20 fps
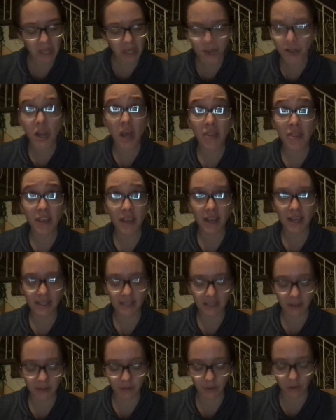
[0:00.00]
"Nothing," I
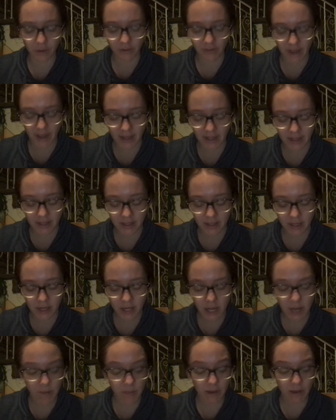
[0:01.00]
said real fast.
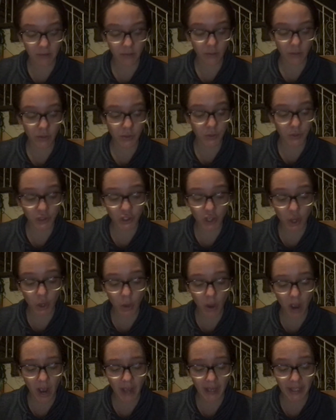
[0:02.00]
My voice was so
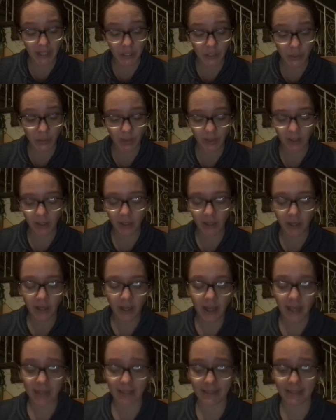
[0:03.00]
high and squeaky,
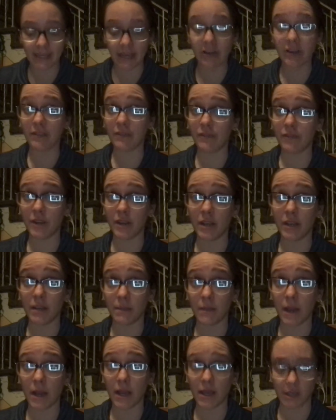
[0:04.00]
it sounded funny in
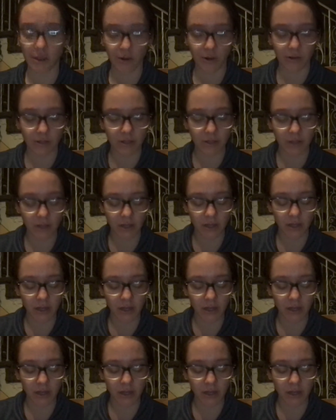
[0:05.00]
my ears.